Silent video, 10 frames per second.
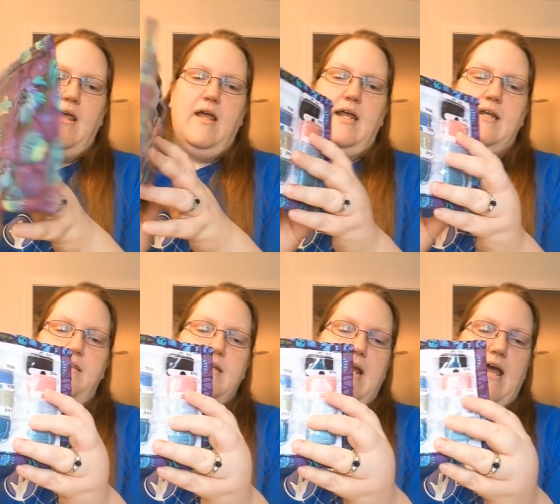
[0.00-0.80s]
And now
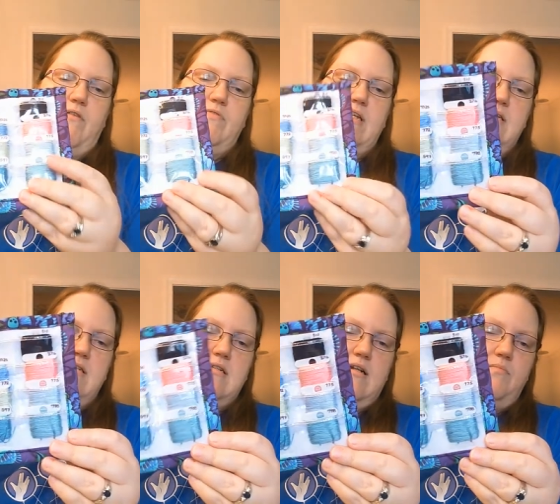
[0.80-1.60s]
that I have
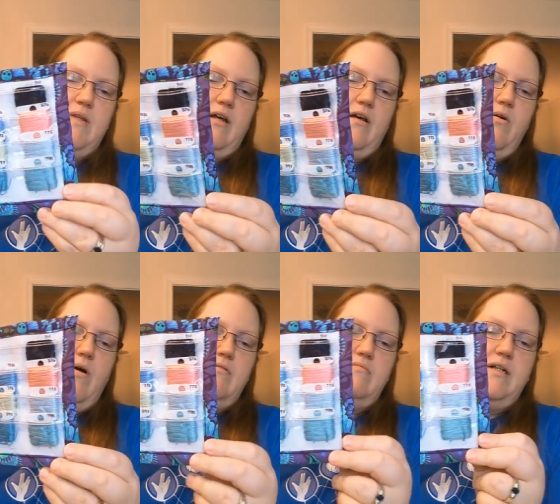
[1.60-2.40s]
these, and I'm like, oh,
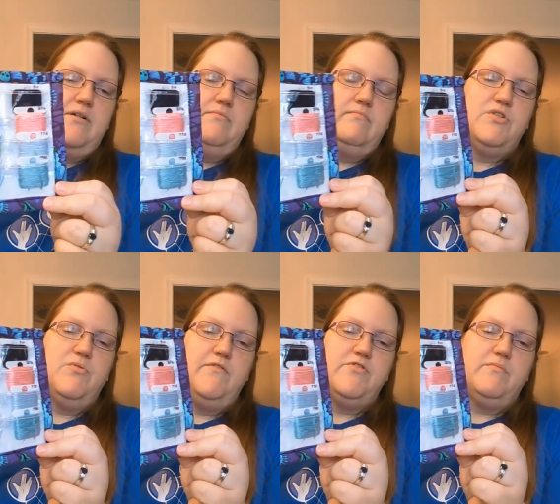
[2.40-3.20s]
I, you know,
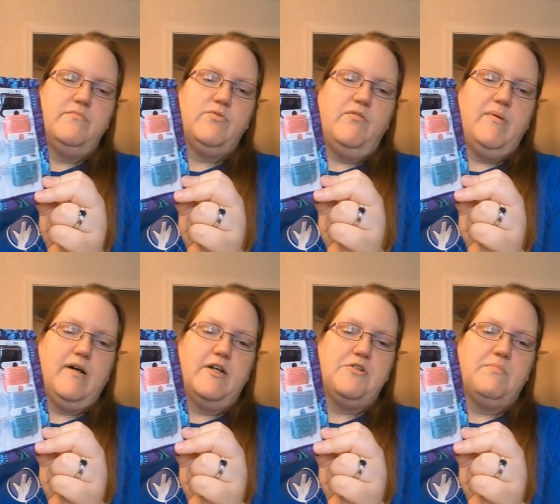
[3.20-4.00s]
12 should 12
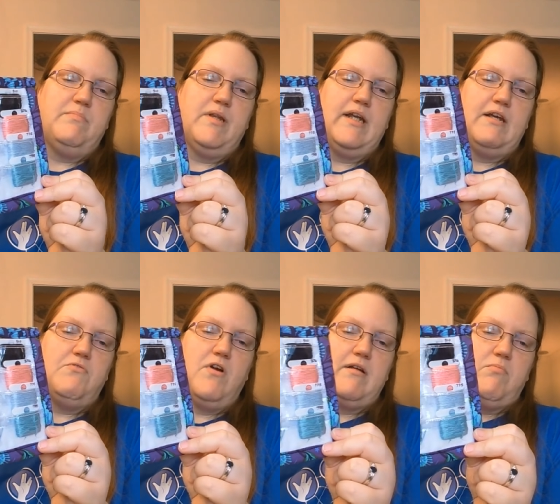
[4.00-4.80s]
pockets should be plenty
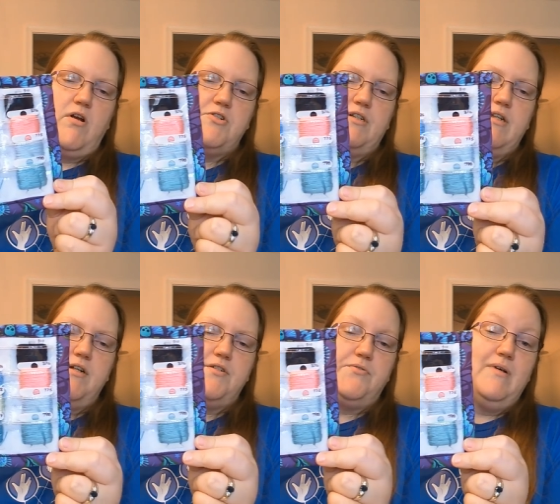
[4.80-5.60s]
for any project that I
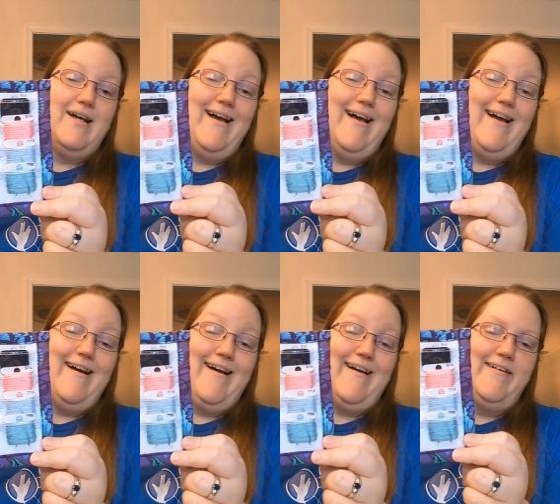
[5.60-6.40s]
do. Ha
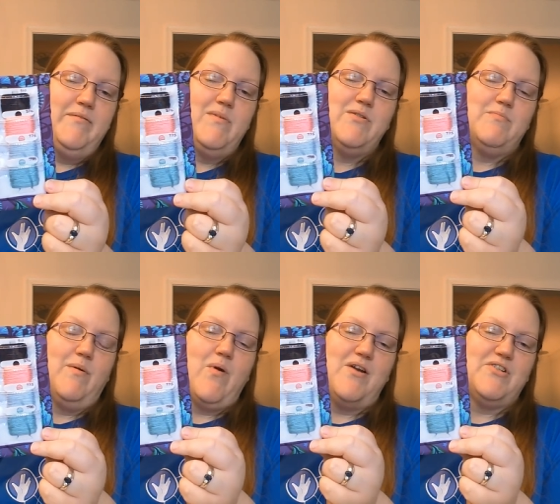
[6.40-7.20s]
ha. Most of my
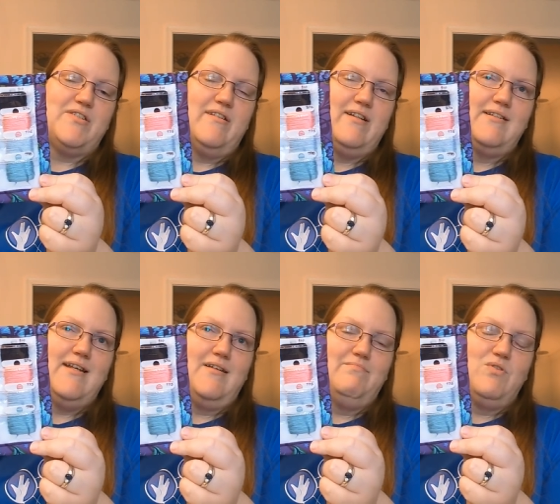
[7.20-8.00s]
projects I think
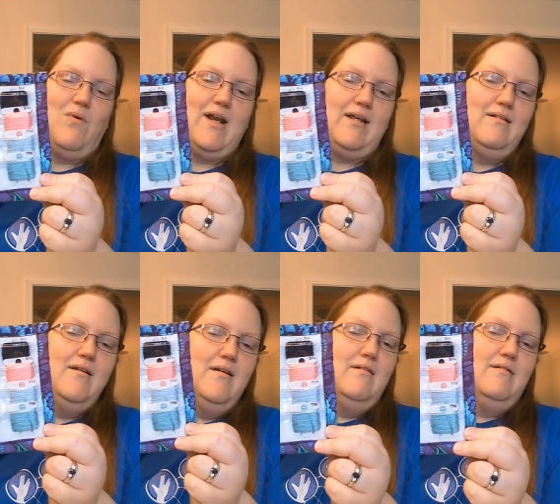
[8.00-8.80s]
take 20.
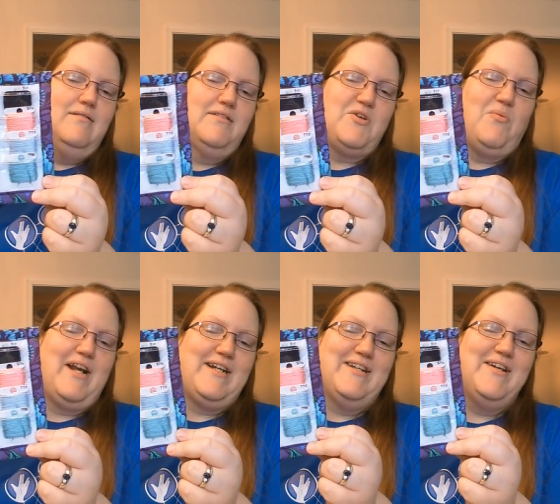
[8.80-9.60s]

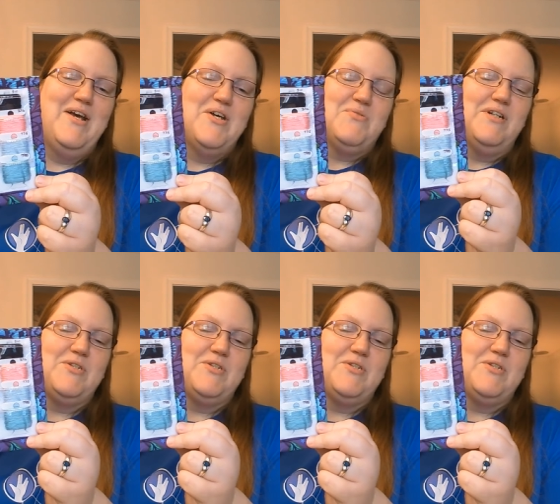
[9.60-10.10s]
2025